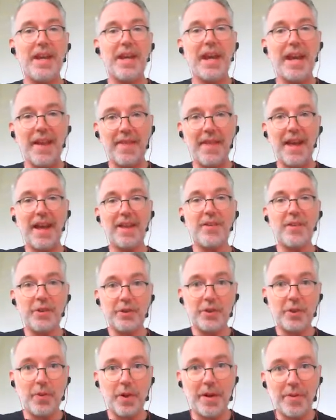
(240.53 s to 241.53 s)
and that
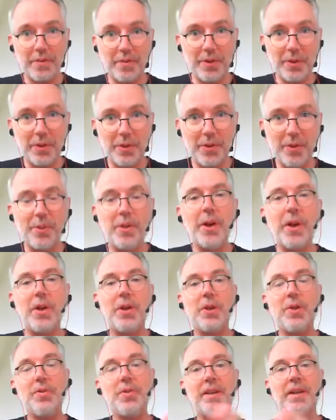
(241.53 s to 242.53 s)
looked great for you
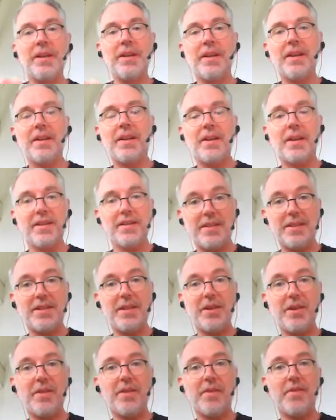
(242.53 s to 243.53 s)
you didn't
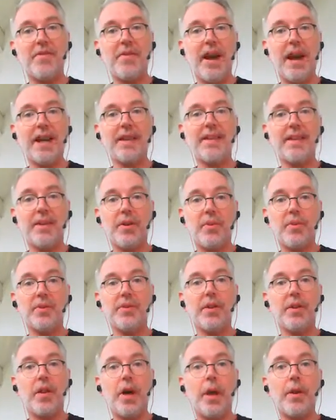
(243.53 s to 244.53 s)
consider the fact that it
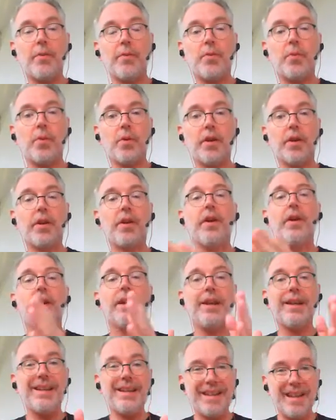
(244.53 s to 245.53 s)
was a lot of work
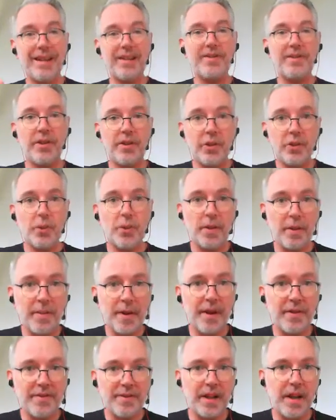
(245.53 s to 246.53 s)
condensed in a short
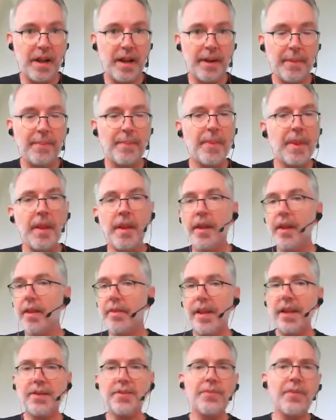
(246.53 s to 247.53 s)
amount of time
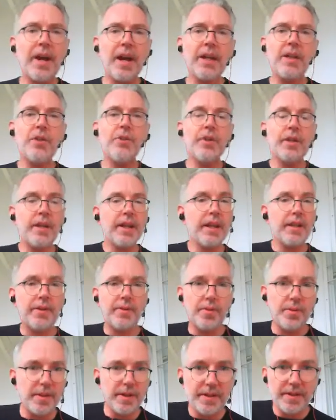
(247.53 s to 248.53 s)
that's fine you can get
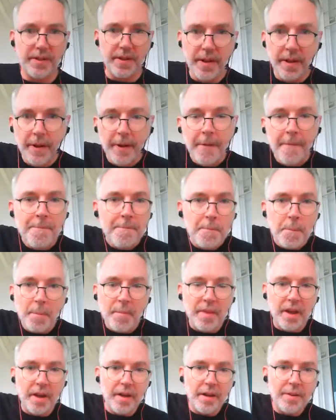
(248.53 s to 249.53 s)
through this
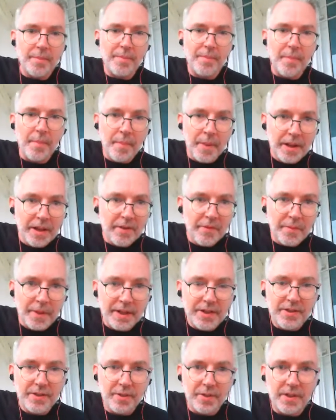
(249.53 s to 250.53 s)
um, many of
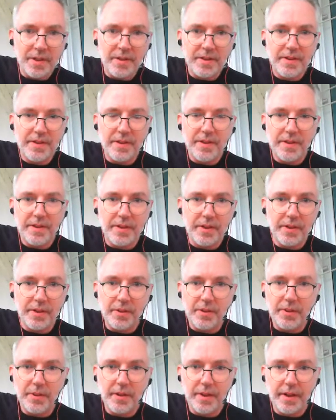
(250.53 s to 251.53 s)
my students
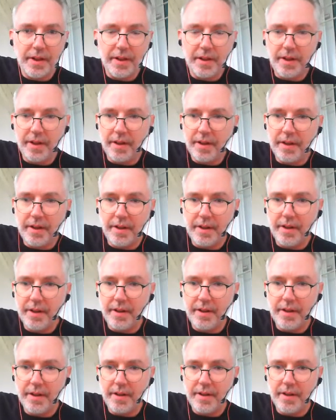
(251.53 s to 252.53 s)
still uh,
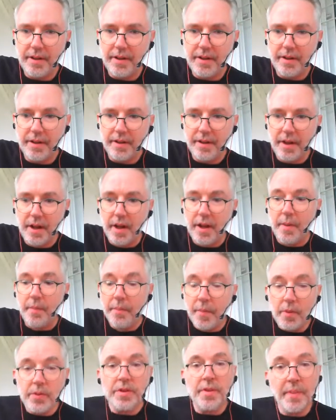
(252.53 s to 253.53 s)

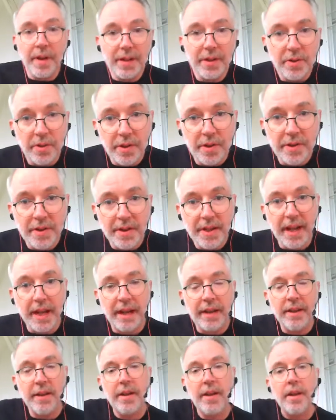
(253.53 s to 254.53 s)
most of my students
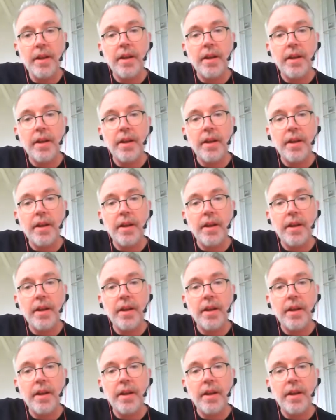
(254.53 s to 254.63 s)
attain